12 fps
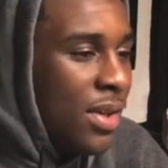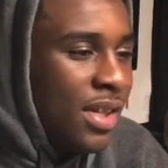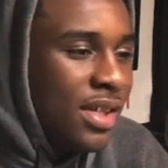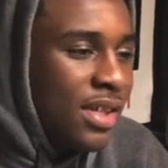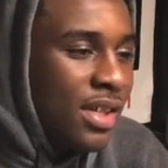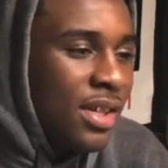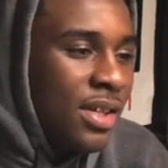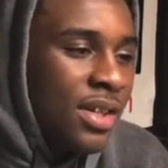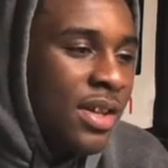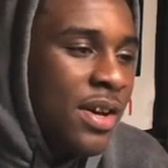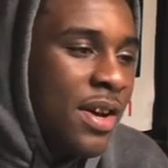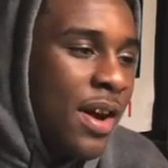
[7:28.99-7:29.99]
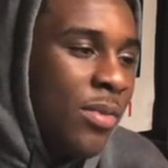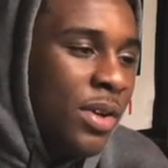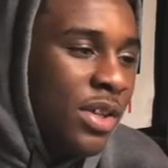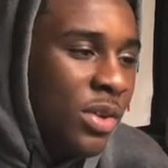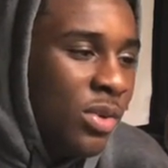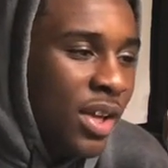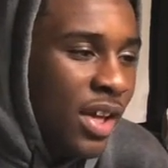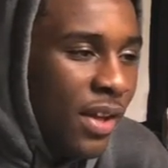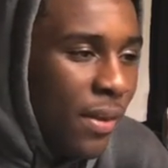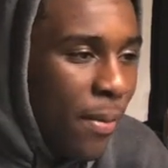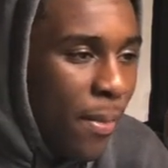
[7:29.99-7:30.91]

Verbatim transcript: it's still, no, nah, I wouldn't do that.